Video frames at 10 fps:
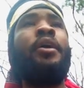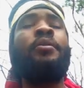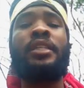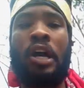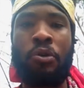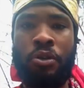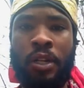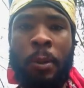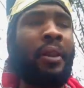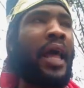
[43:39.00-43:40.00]
he would tell you
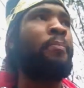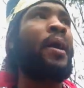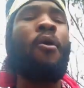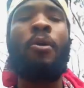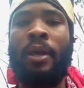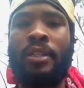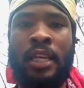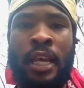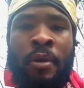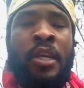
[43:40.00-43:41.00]
in the Black Power
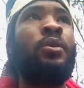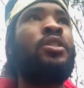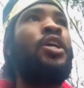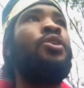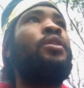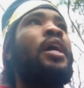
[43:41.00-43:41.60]
mixtape, and he would tell you